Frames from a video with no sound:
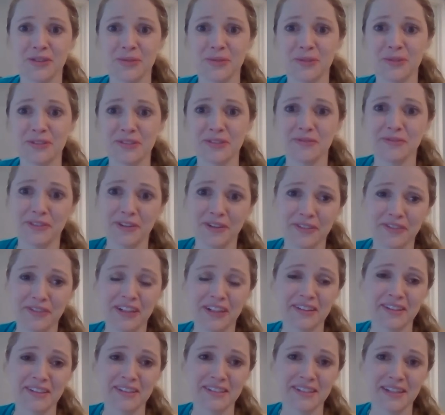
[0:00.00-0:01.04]
who was involved
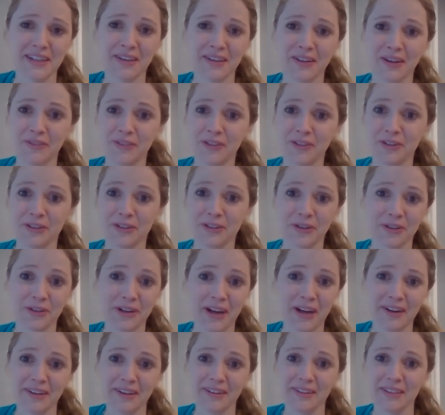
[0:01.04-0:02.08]
at the state level in
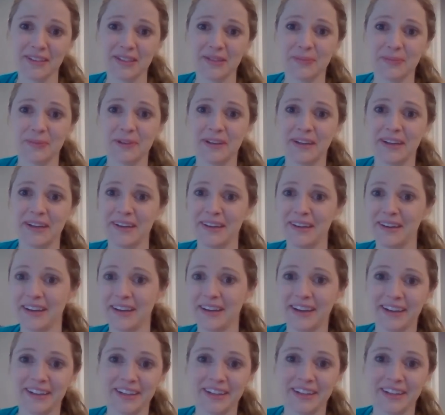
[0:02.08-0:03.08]
creating this plan.